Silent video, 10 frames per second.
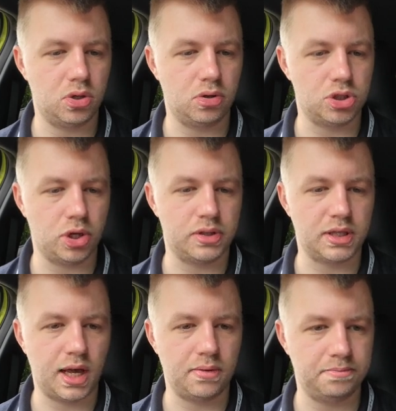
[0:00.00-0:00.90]
Do not show this
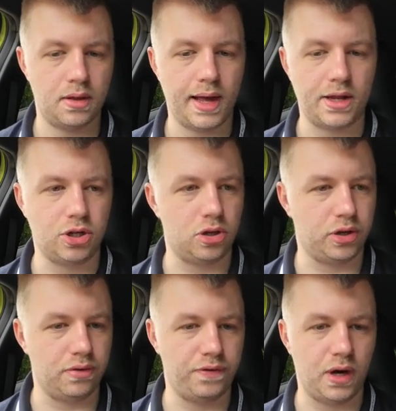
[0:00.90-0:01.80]
again. And you can
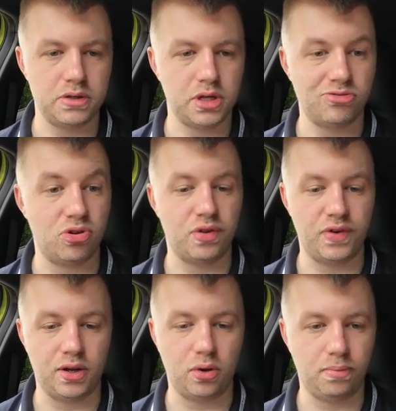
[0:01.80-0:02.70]
look at files that are on the
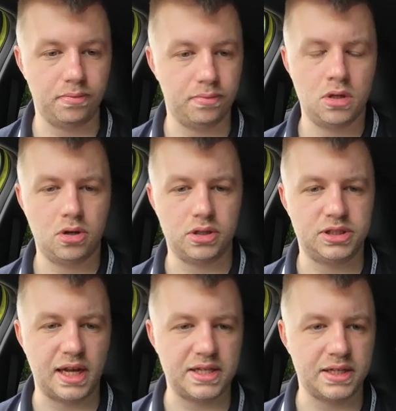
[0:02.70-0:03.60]
vehicle. Got
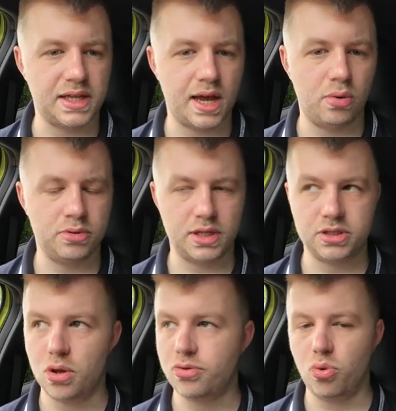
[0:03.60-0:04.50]
settings now. So let's
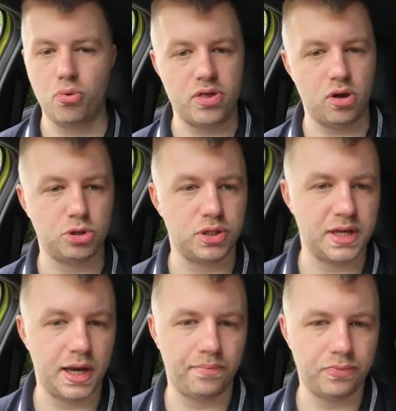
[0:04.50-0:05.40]
go through all these options
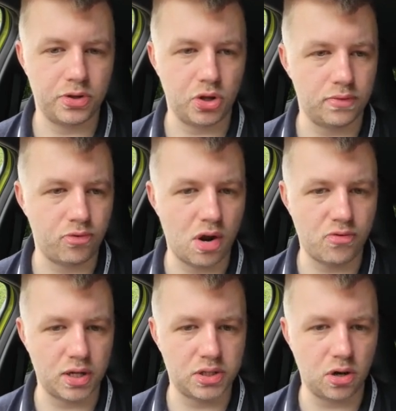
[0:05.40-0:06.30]
here. So at the very,
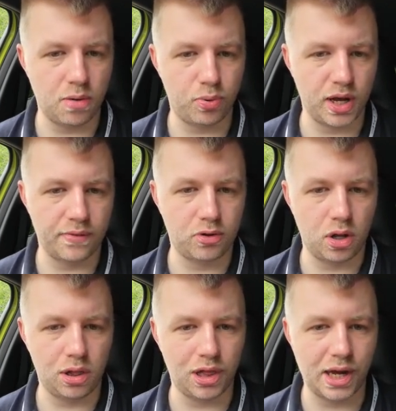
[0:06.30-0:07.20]
very top, we have
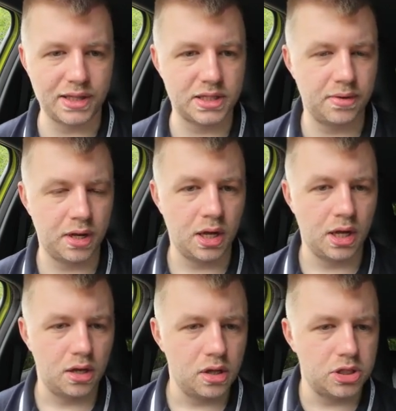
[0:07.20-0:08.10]
got light.
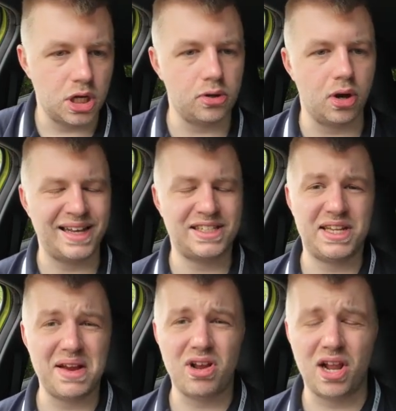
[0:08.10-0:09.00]
So you've got
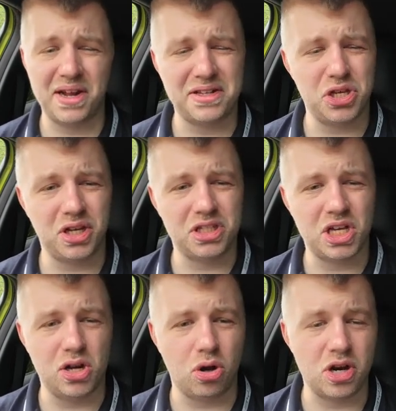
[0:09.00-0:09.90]
exterior lights, so you can
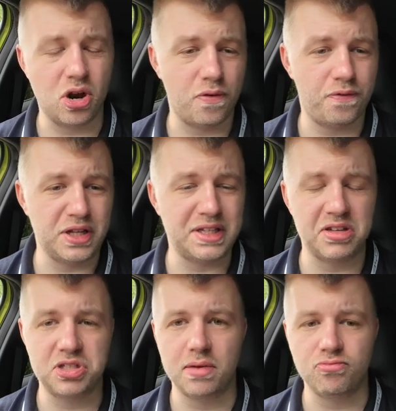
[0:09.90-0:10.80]
turn on and off the
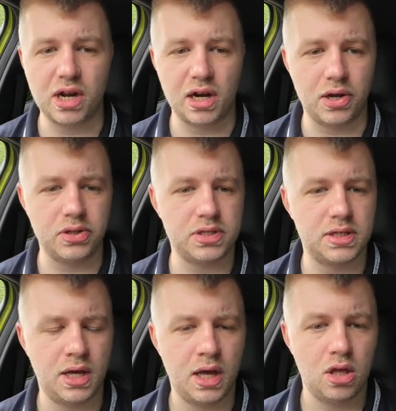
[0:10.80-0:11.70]
daytime running
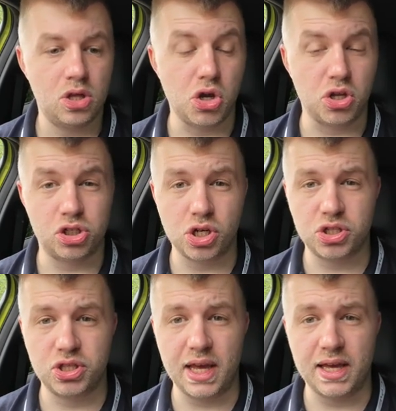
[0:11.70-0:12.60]
lights. You can
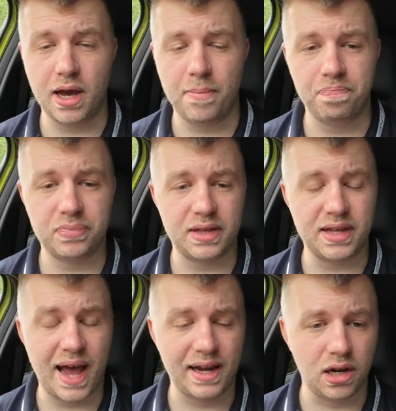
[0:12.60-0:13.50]
adjust the
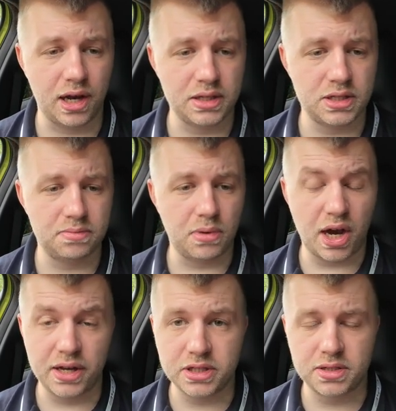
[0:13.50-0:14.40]
headlight
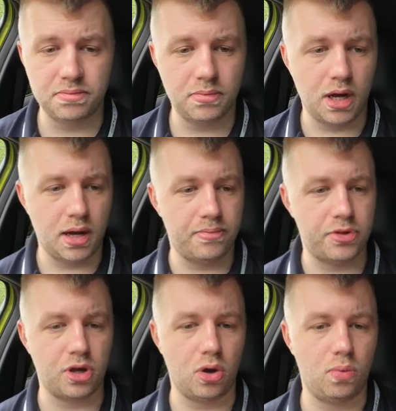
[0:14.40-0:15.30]
height.
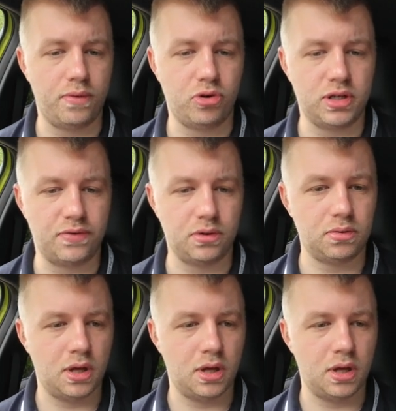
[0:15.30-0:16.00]
So if you're in a different